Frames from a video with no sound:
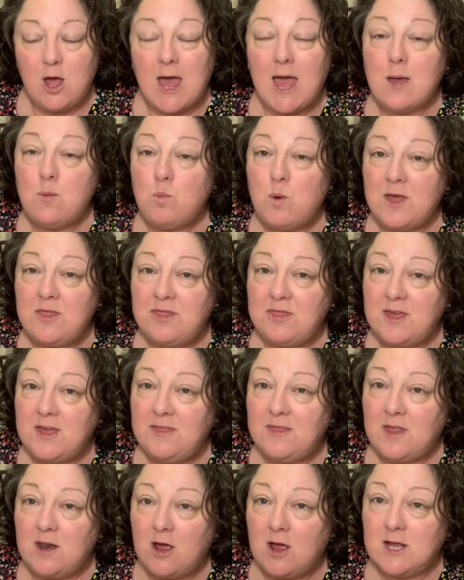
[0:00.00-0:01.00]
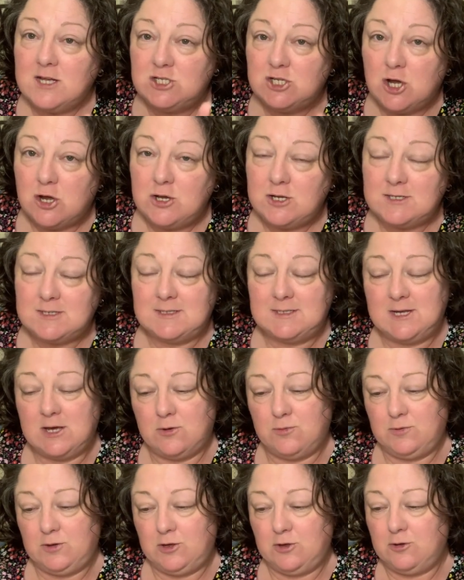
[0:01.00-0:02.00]
And one thing that I don't
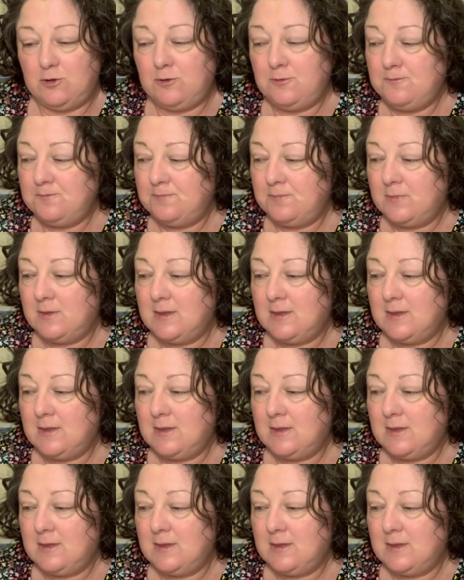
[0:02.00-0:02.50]
tell you